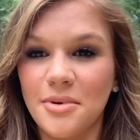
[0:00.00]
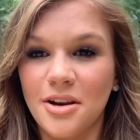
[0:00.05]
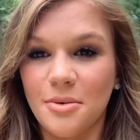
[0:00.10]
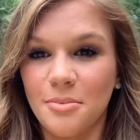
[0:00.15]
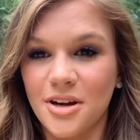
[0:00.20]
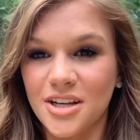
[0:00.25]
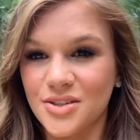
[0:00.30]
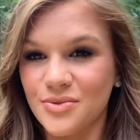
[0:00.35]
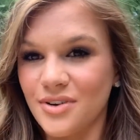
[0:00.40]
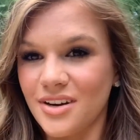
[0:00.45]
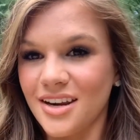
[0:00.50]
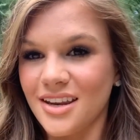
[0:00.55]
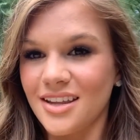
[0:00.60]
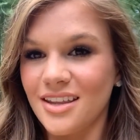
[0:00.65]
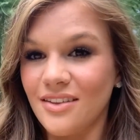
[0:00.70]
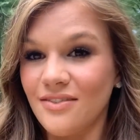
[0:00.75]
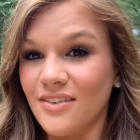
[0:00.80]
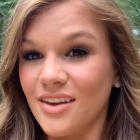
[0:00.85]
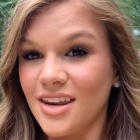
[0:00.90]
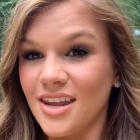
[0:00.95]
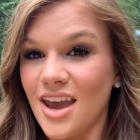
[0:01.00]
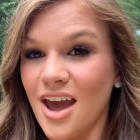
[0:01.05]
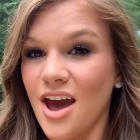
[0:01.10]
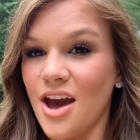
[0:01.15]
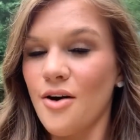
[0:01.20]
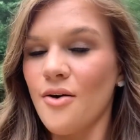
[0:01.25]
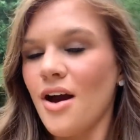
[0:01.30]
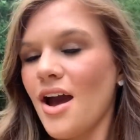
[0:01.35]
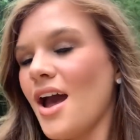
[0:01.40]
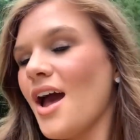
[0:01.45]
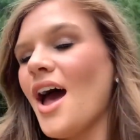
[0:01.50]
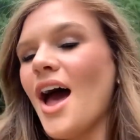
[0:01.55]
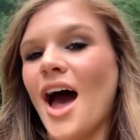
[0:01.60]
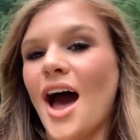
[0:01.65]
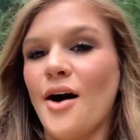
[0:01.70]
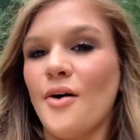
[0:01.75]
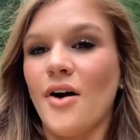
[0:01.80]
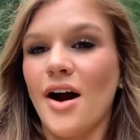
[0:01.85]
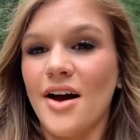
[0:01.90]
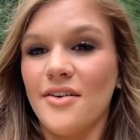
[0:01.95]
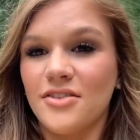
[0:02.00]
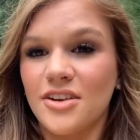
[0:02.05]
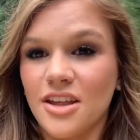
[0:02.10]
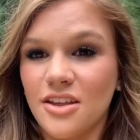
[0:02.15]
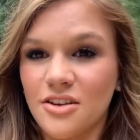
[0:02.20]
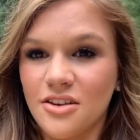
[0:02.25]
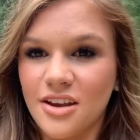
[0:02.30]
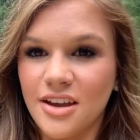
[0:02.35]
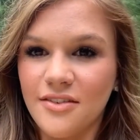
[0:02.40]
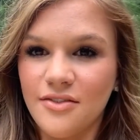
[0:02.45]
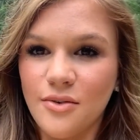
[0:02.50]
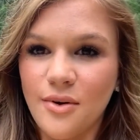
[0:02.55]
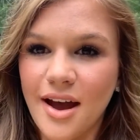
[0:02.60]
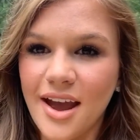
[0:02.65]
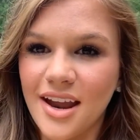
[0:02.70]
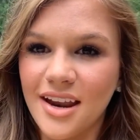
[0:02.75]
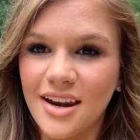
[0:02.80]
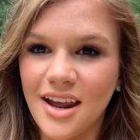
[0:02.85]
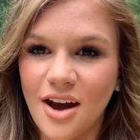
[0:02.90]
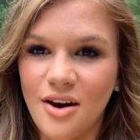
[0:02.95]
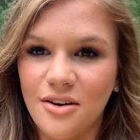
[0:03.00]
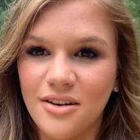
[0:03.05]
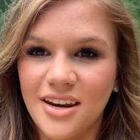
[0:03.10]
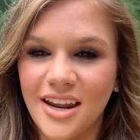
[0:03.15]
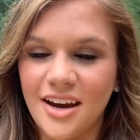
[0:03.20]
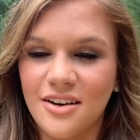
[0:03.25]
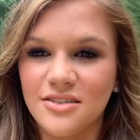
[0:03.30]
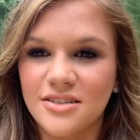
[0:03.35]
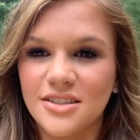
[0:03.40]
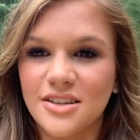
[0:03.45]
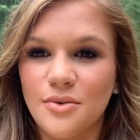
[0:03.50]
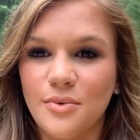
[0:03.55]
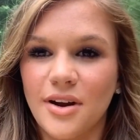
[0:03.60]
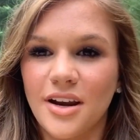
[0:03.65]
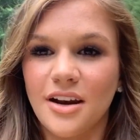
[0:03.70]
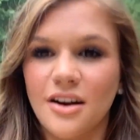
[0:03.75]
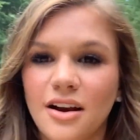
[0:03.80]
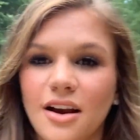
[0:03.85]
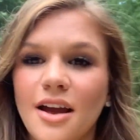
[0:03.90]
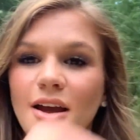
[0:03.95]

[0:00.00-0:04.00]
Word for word: And on my 20th video, I will have another giveaway and I'll announce the winner.